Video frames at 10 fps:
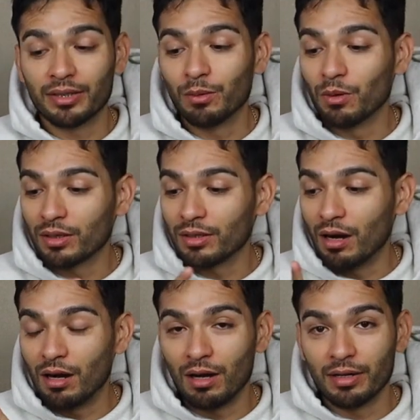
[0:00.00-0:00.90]
It worked
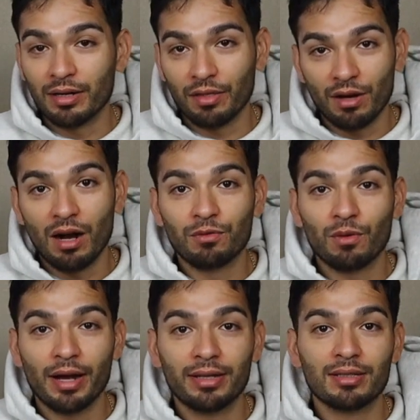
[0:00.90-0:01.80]
on the
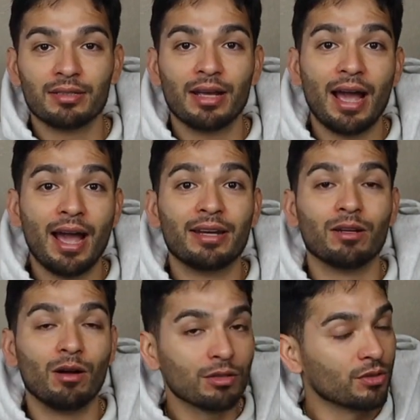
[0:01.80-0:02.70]
Off-Whites, and
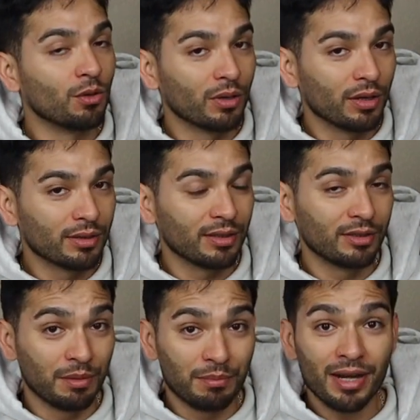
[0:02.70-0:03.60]
it also
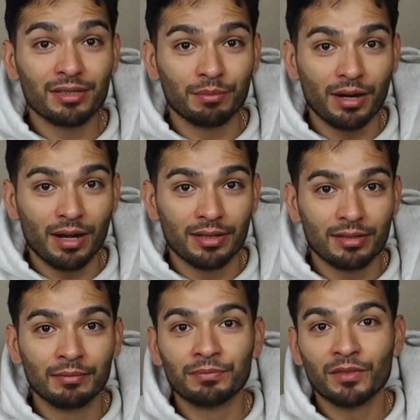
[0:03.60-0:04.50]
worked, to my
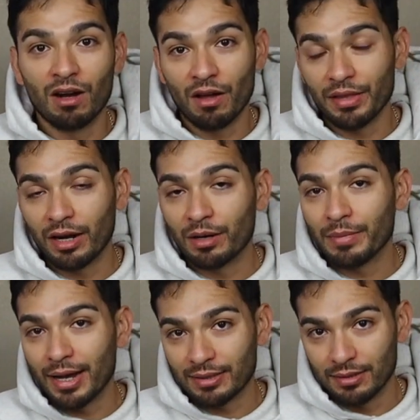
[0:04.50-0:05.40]
surprise, on the Air
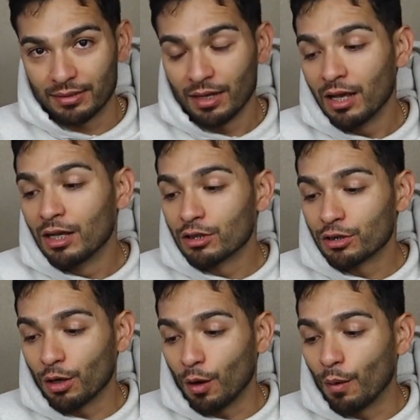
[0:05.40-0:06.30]
Maxes.
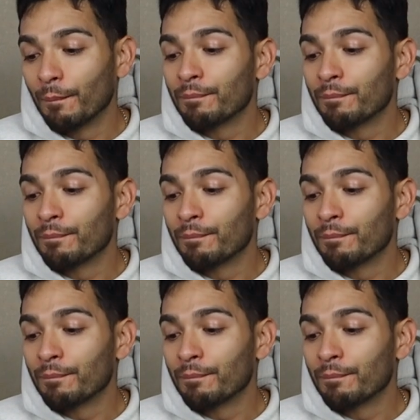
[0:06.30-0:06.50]
So